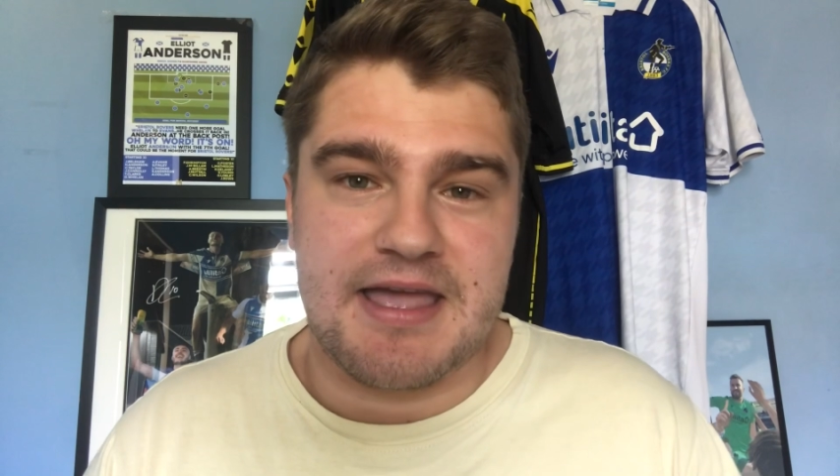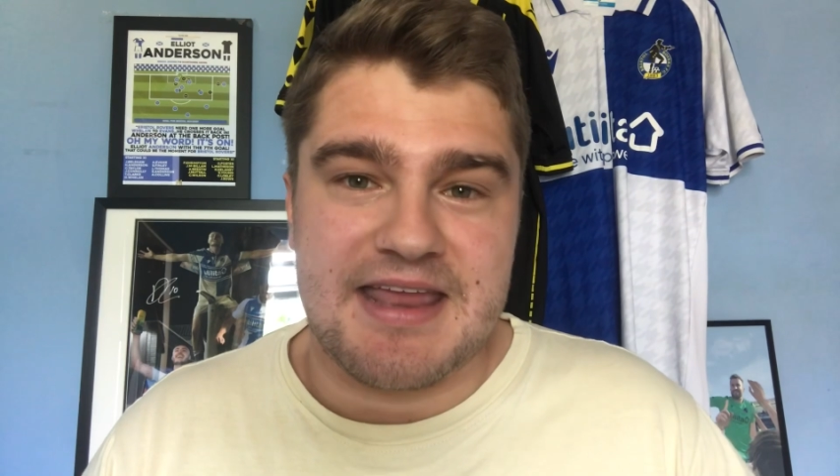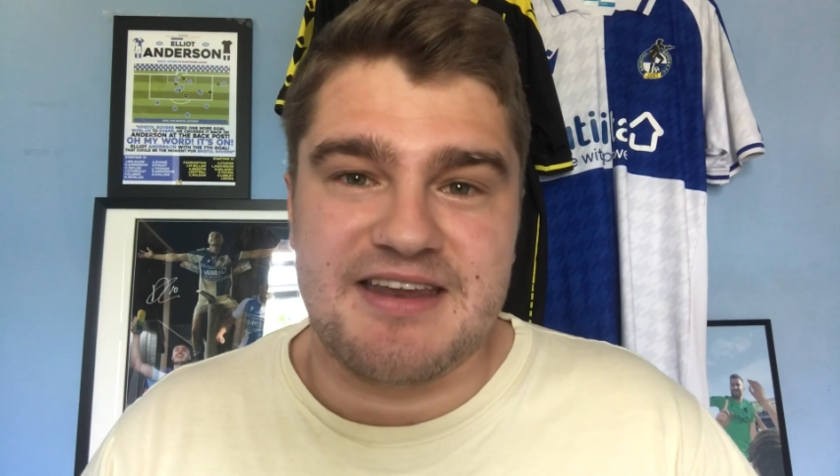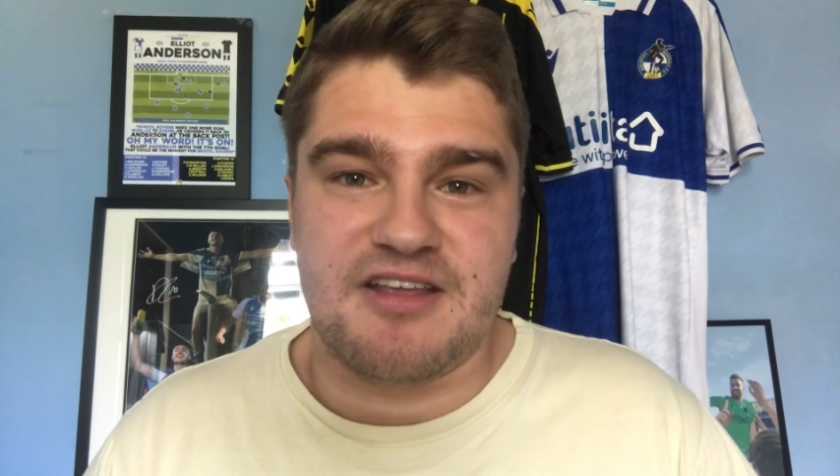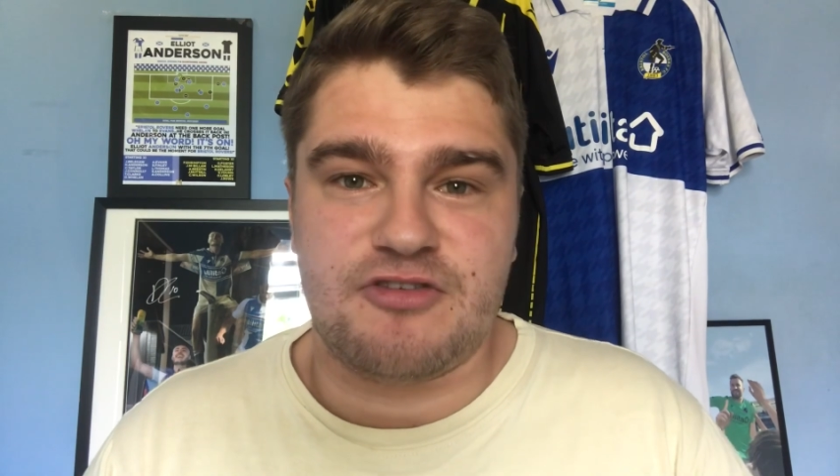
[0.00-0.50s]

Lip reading: in